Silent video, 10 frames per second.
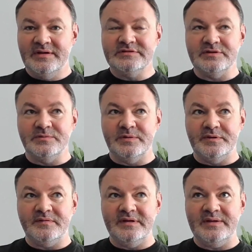So when
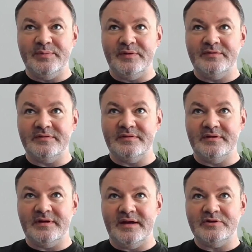you think about
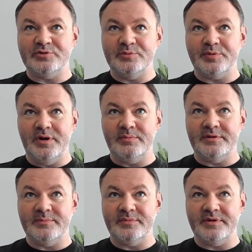the actual
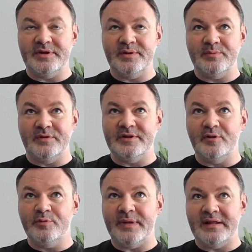problem, on the
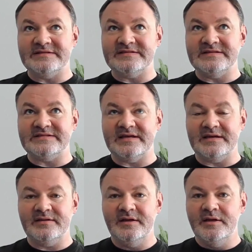load balancing
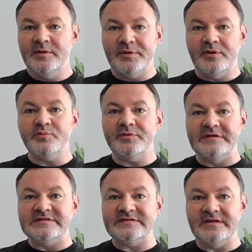side, we don't really
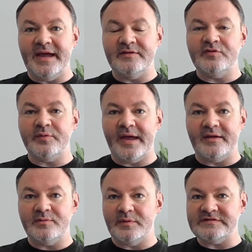see
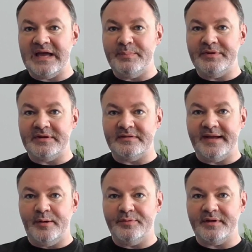end-to-end what's happening in
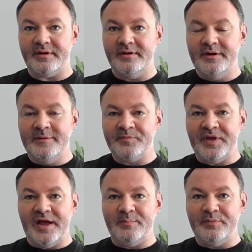healthcare.
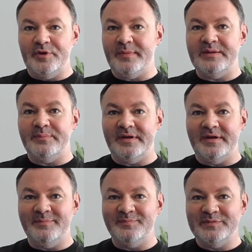You might
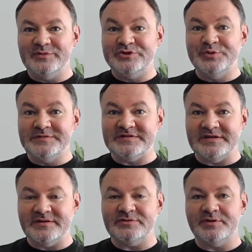be
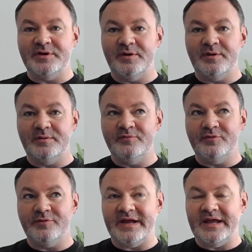choosing to go
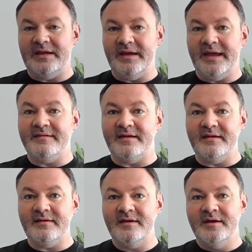for a
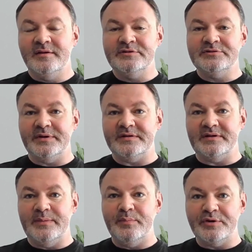headache to
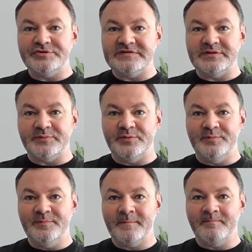an emergency
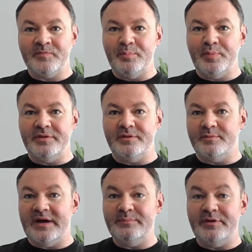room, but there
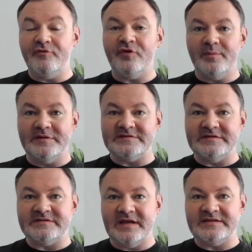might be a
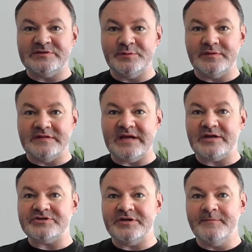pharmacist next to you that's
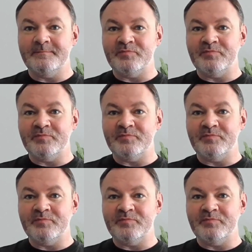actually